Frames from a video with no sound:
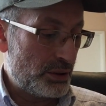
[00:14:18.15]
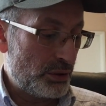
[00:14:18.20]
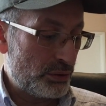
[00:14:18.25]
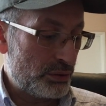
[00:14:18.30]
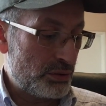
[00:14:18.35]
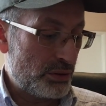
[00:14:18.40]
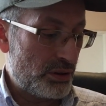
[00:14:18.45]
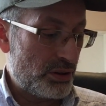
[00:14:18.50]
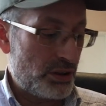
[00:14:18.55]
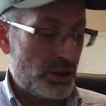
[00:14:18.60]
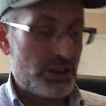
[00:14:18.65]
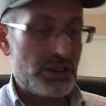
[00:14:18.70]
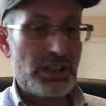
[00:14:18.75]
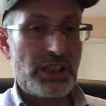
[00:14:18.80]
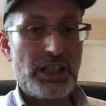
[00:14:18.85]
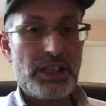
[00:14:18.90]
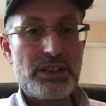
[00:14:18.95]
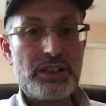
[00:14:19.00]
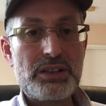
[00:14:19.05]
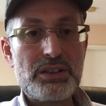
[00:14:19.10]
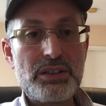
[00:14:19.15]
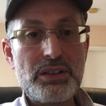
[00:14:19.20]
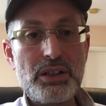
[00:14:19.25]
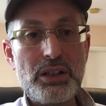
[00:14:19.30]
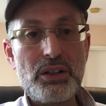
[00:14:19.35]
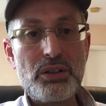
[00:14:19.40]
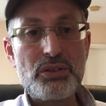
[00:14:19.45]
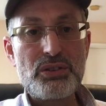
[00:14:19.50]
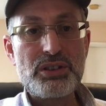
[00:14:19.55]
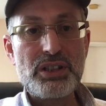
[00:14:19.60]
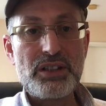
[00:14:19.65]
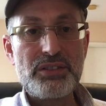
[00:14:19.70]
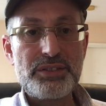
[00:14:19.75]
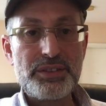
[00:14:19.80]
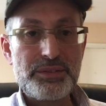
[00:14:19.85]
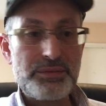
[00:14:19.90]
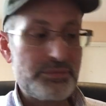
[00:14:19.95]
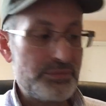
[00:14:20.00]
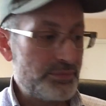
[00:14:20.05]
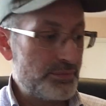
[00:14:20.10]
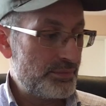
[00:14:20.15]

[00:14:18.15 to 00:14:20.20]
total $38.07.